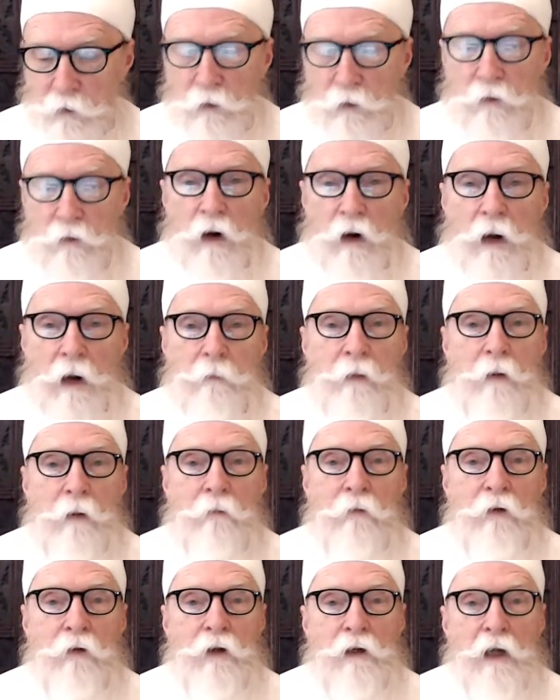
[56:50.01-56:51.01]
wrap up for the
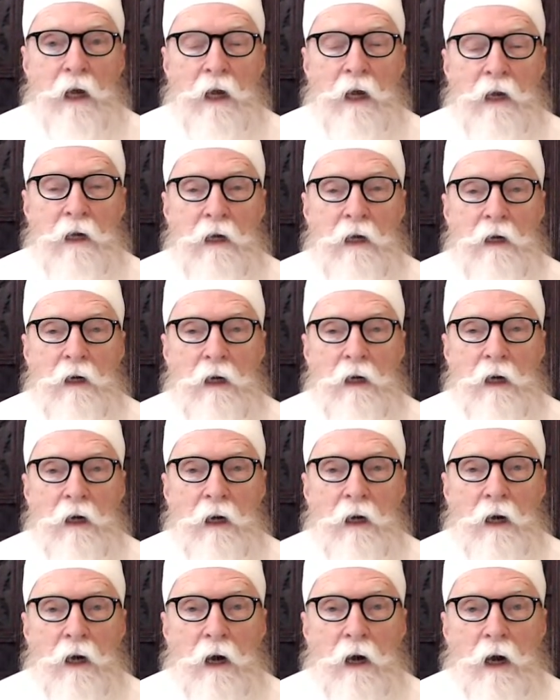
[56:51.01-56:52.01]
day,
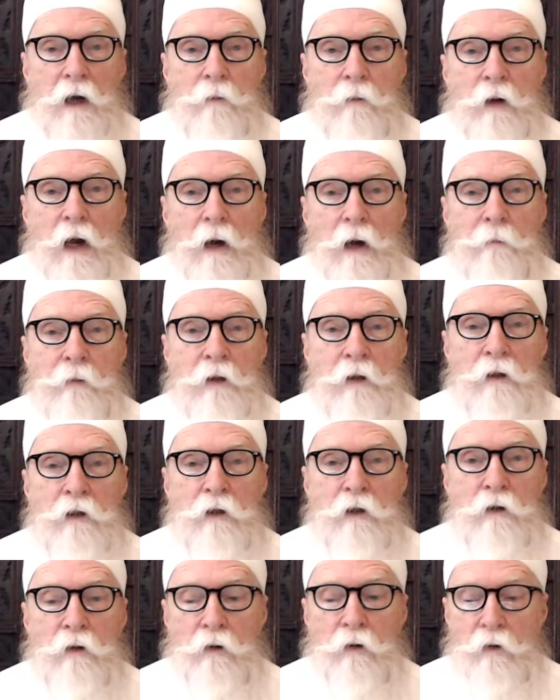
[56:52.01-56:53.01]
I am happy
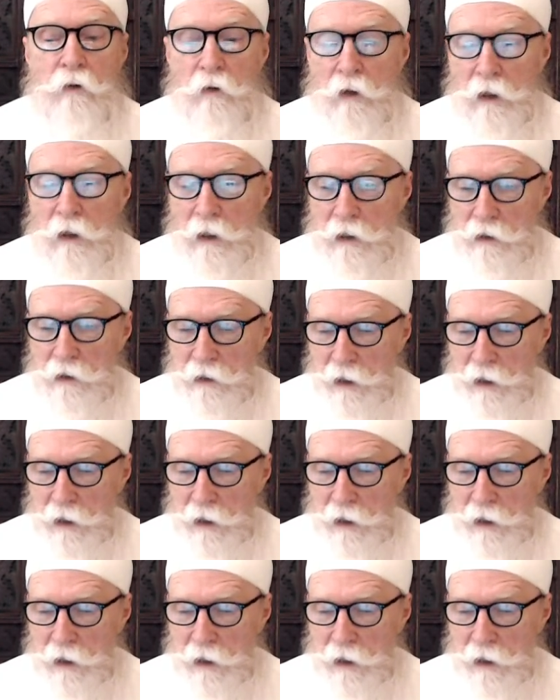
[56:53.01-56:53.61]
to take a